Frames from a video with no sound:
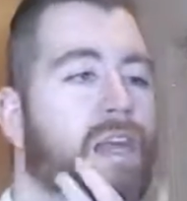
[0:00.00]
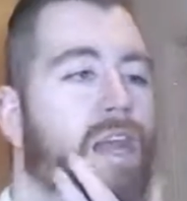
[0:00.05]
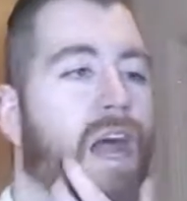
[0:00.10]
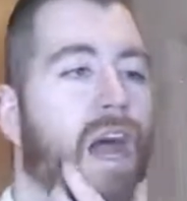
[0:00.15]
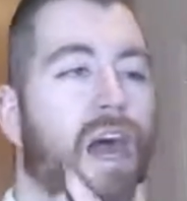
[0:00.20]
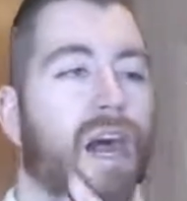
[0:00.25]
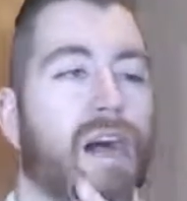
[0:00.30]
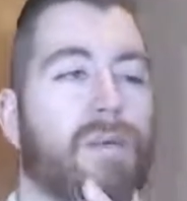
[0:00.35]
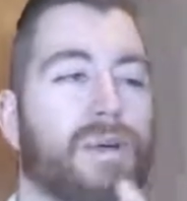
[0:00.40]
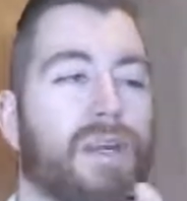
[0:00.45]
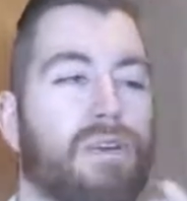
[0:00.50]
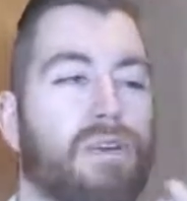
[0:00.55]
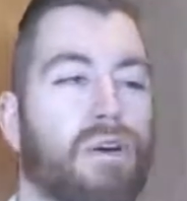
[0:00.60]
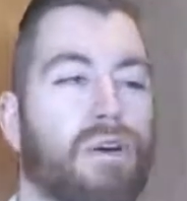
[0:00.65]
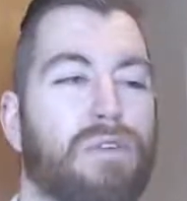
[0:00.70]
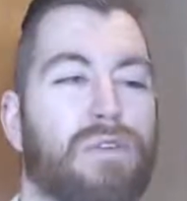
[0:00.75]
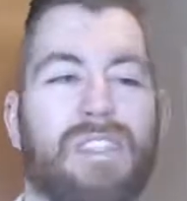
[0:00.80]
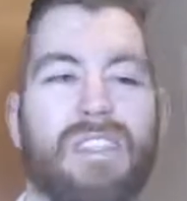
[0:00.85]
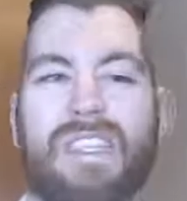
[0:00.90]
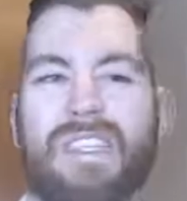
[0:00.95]
A
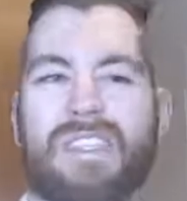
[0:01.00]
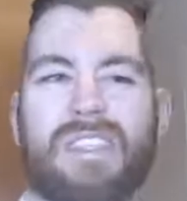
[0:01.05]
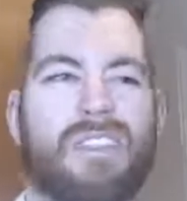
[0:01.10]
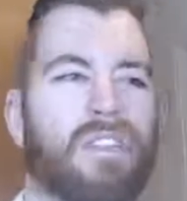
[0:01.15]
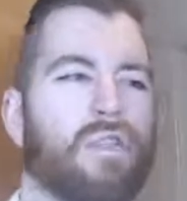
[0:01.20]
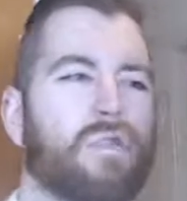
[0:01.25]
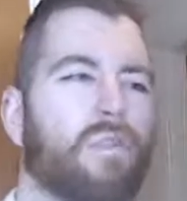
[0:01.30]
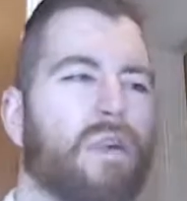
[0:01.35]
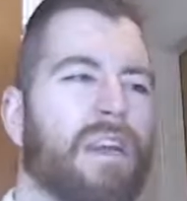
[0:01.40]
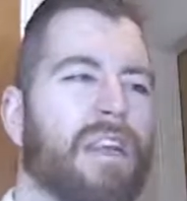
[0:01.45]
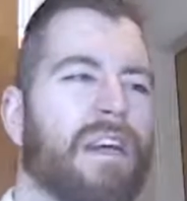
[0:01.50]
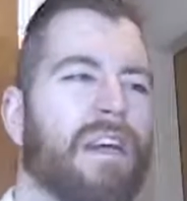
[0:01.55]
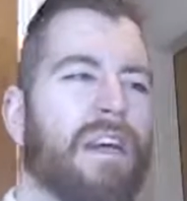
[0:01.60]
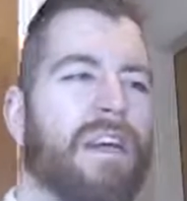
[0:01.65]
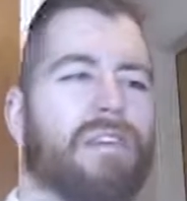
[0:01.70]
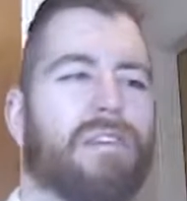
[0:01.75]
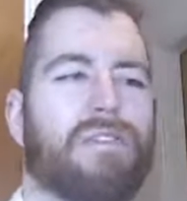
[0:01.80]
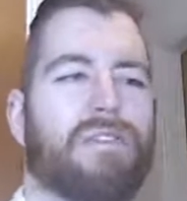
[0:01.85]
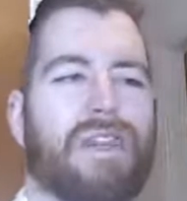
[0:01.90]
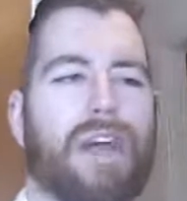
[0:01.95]
course and distance
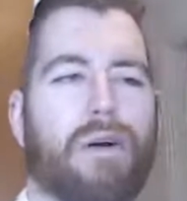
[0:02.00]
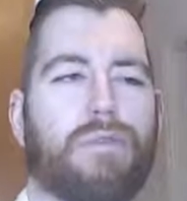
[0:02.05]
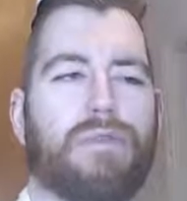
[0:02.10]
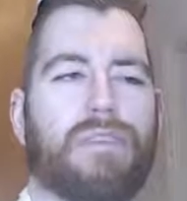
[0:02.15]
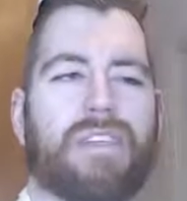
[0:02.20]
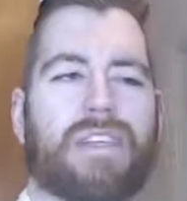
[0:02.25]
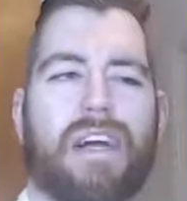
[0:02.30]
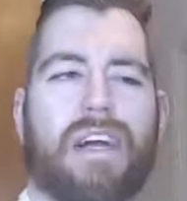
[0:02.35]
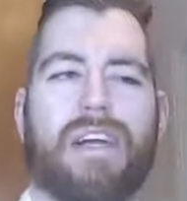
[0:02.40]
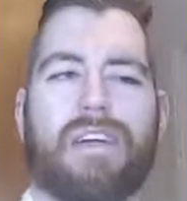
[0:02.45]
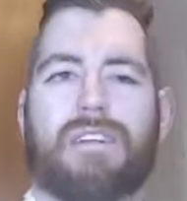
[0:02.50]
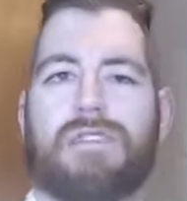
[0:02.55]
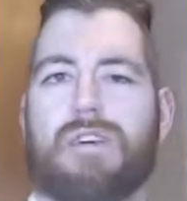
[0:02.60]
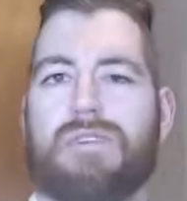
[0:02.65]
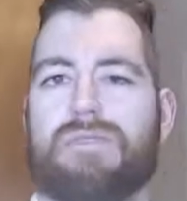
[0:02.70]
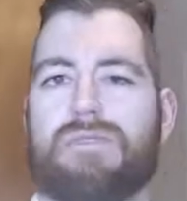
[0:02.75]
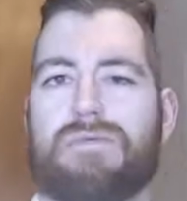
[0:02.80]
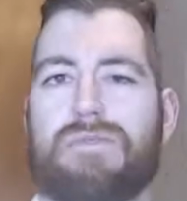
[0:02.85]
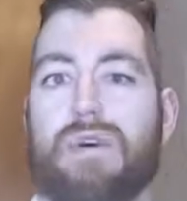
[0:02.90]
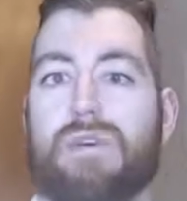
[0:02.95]
winner who now resides
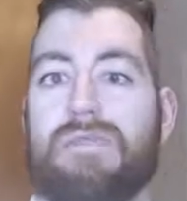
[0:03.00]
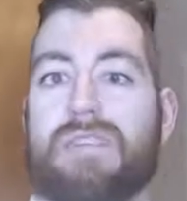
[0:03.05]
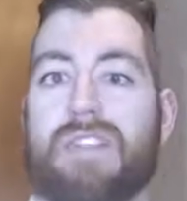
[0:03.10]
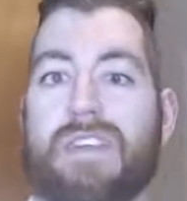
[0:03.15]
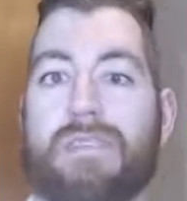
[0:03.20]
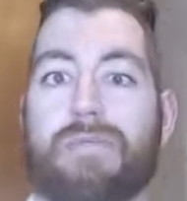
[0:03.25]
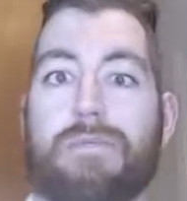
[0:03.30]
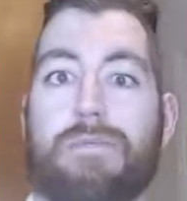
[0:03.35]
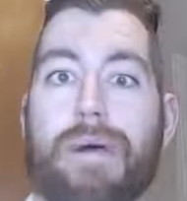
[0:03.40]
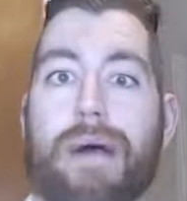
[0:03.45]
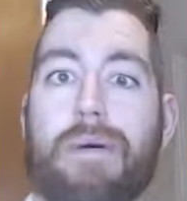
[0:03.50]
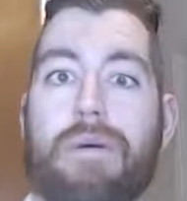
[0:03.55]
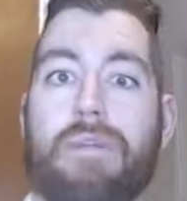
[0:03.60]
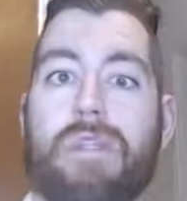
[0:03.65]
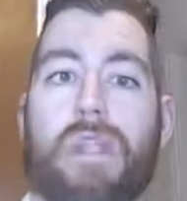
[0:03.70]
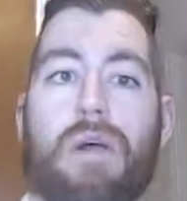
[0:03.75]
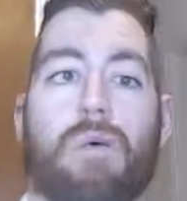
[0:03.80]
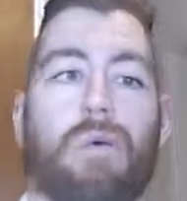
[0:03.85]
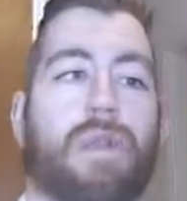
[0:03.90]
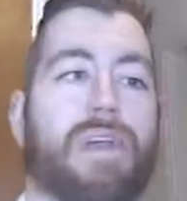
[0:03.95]
off sort of £7
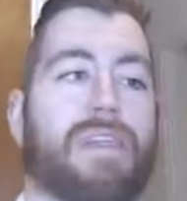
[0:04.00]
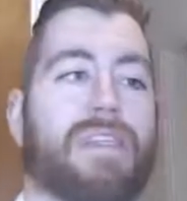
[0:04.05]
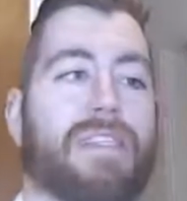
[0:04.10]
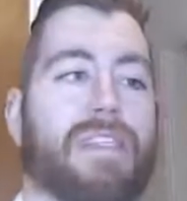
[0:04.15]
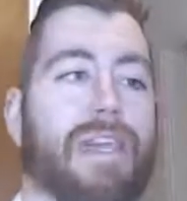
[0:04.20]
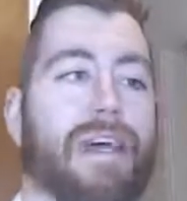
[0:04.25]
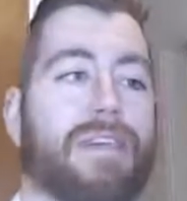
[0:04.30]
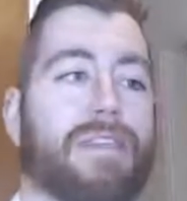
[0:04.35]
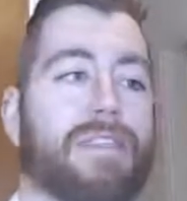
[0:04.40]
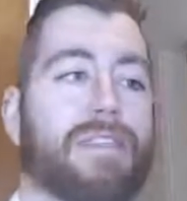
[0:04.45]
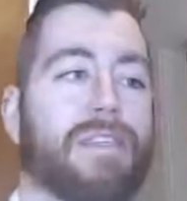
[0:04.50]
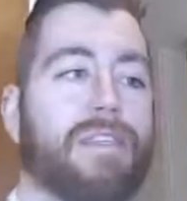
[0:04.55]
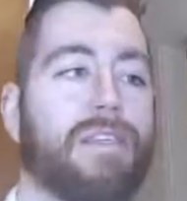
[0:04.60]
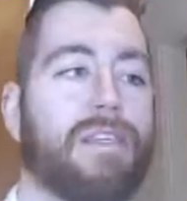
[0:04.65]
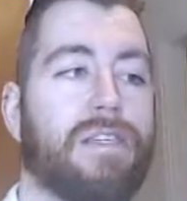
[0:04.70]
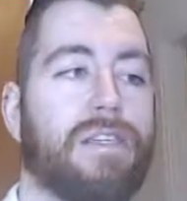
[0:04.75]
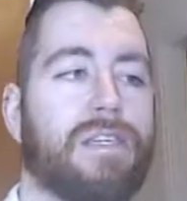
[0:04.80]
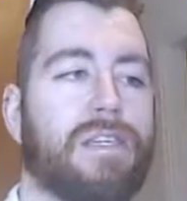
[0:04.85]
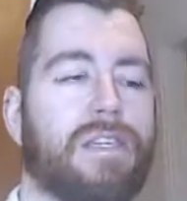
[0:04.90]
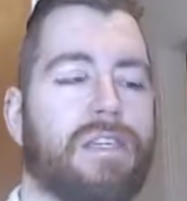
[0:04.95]
lower than its last
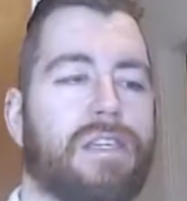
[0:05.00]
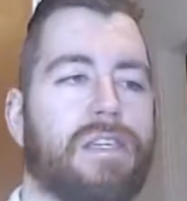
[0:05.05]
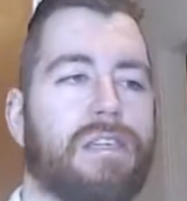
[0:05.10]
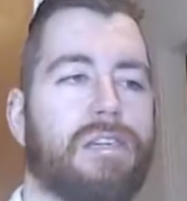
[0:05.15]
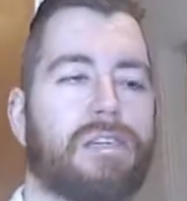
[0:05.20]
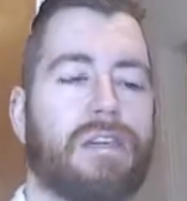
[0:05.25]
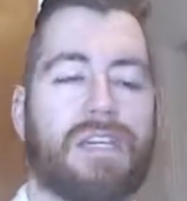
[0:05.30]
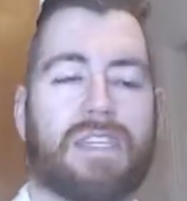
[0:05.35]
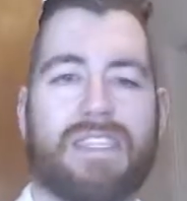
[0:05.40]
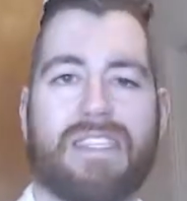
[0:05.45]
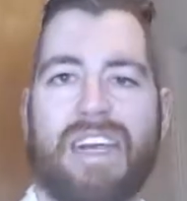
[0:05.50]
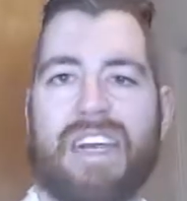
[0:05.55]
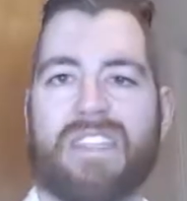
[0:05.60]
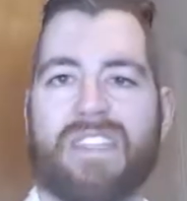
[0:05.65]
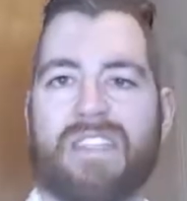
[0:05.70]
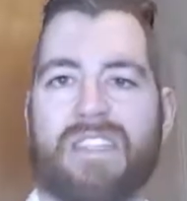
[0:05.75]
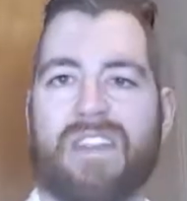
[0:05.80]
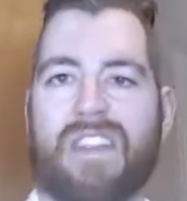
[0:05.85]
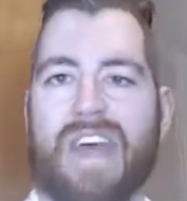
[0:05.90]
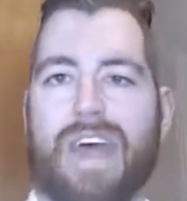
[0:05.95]

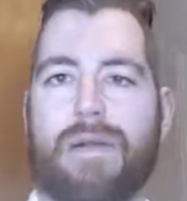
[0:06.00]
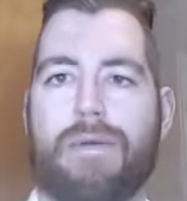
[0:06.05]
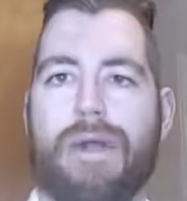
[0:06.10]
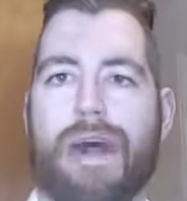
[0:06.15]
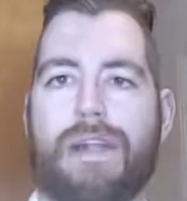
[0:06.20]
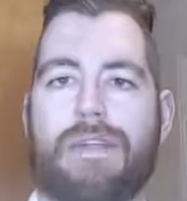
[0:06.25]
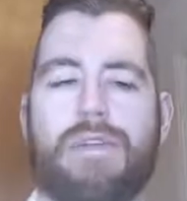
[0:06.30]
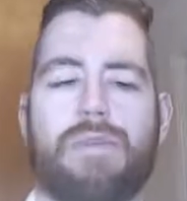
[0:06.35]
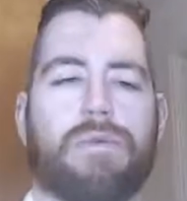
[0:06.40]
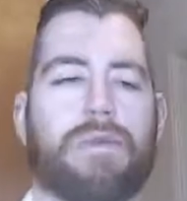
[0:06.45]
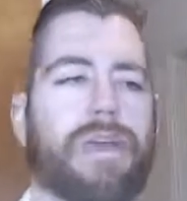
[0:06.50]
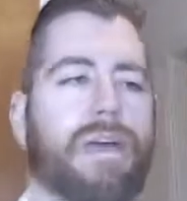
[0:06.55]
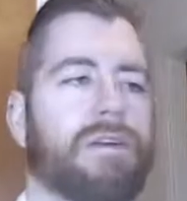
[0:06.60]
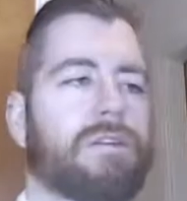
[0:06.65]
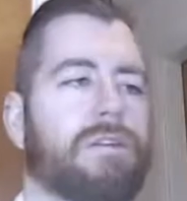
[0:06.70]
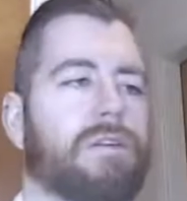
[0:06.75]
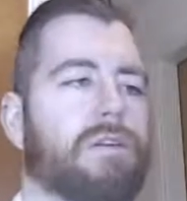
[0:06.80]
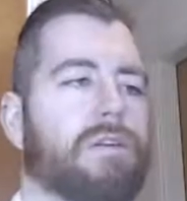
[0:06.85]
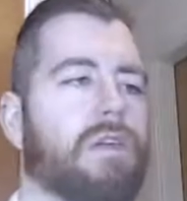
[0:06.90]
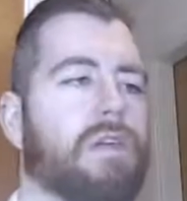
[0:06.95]
success there at
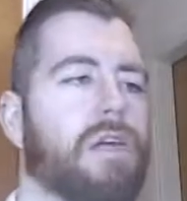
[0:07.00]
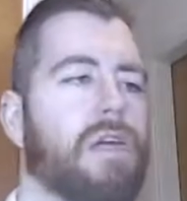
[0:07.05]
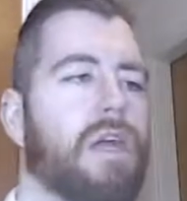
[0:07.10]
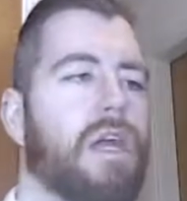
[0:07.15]
Newcastle.